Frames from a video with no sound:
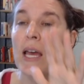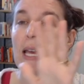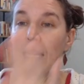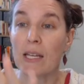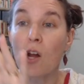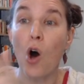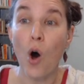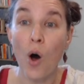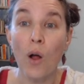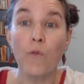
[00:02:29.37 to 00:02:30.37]
in
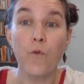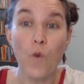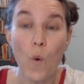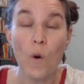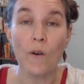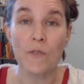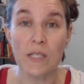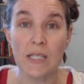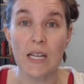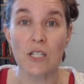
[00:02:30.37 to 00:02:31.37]
all four of the
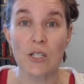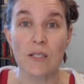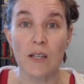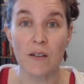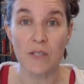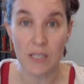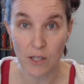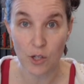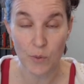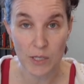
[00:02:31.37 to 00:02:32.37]
stages of
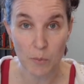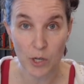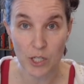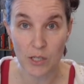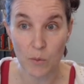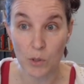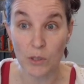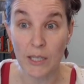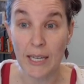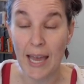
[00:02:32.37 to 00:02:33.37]
cellular respiration that we're
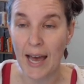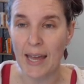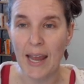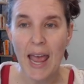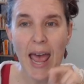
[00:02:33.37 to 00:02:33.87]
looking at.